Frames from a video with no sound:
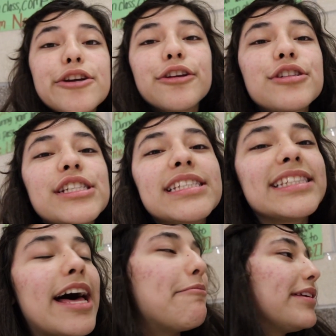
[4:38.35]
You know, she
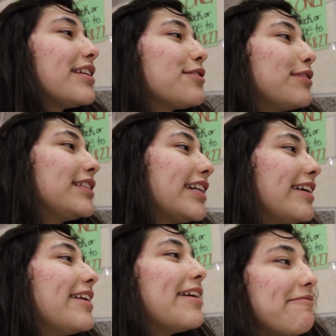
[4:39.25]
slapped me this one
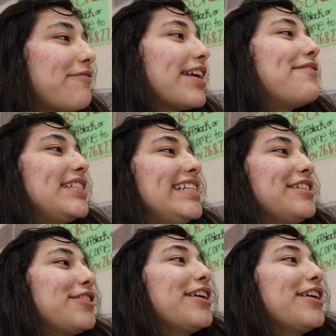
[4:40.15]
time in front of a teacher.